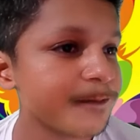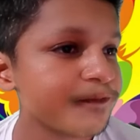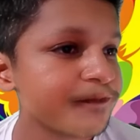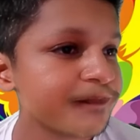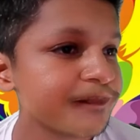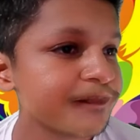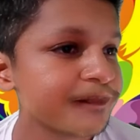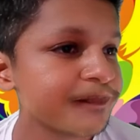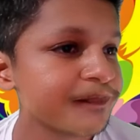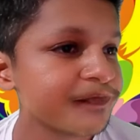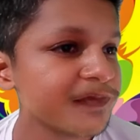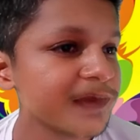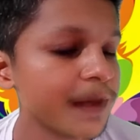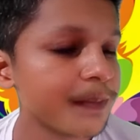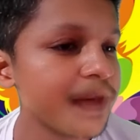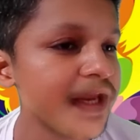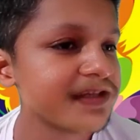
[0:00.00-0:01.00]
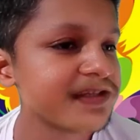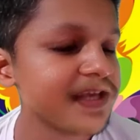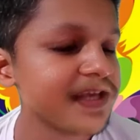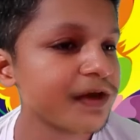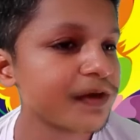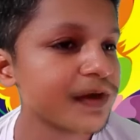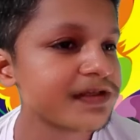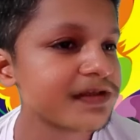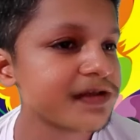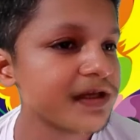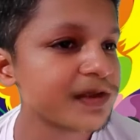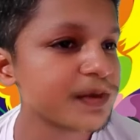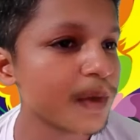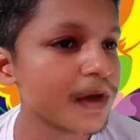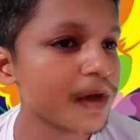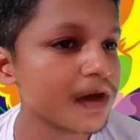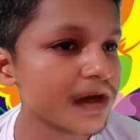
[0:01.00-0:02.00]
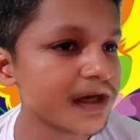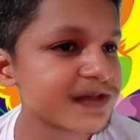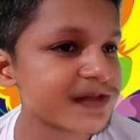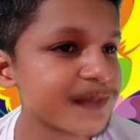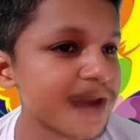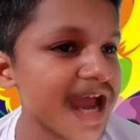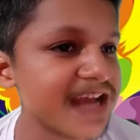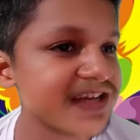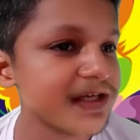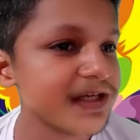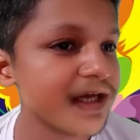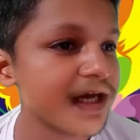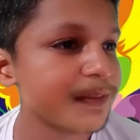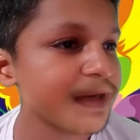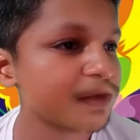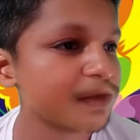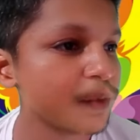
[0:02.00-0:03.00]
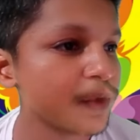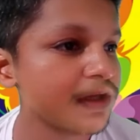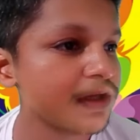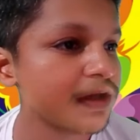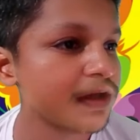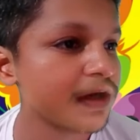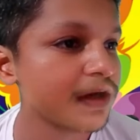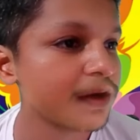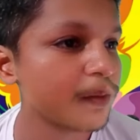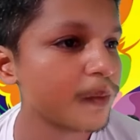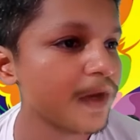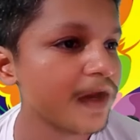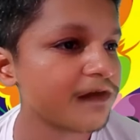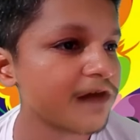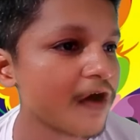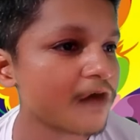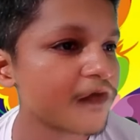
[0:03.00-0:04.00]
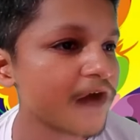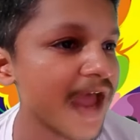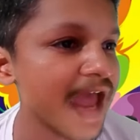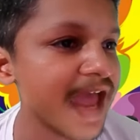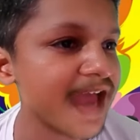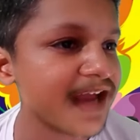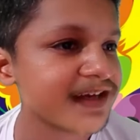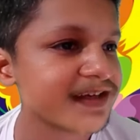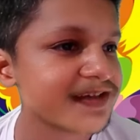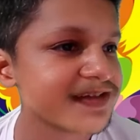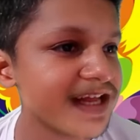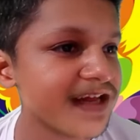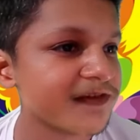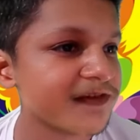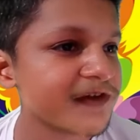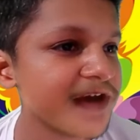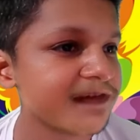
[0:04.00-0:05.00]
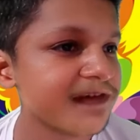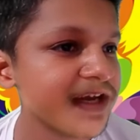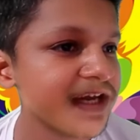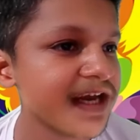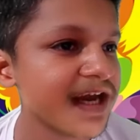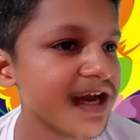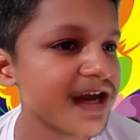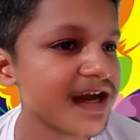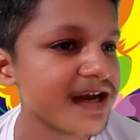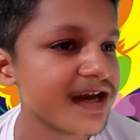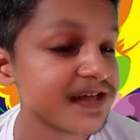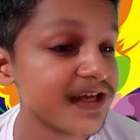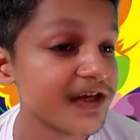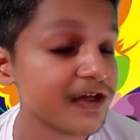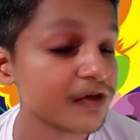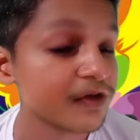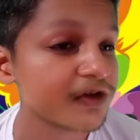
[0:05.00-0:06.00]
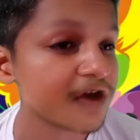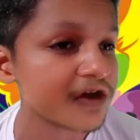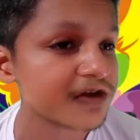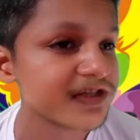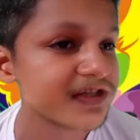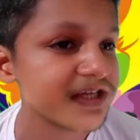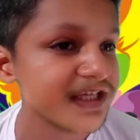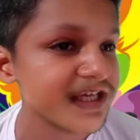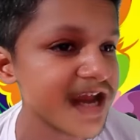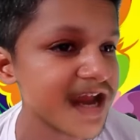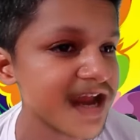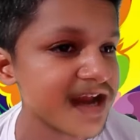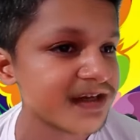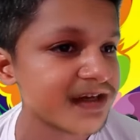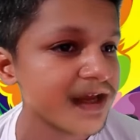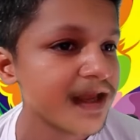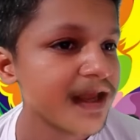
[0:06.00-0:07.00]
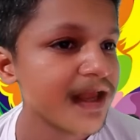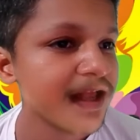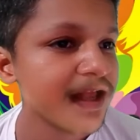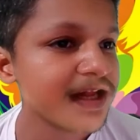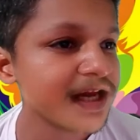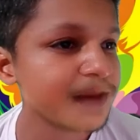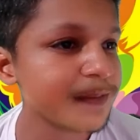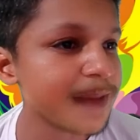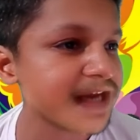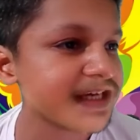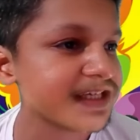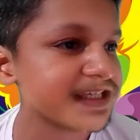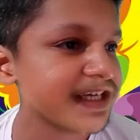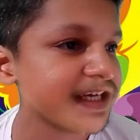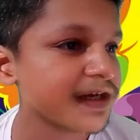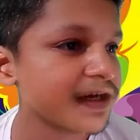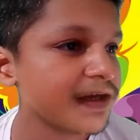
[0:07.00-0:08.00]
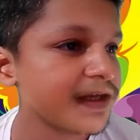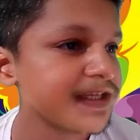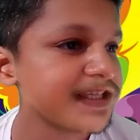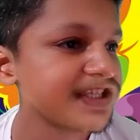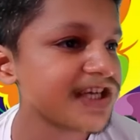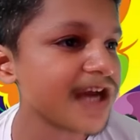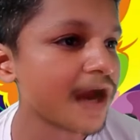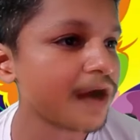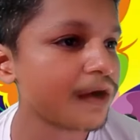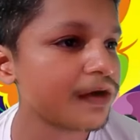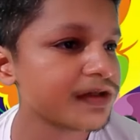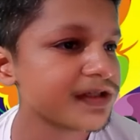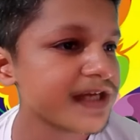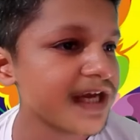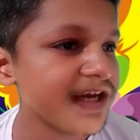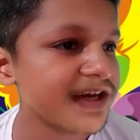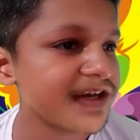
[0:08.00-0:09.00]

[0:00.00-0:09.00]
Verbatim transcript: The big sequences work, especially a bit with a wave of hacked self-driving cars in New York City and climactic chaos in Russia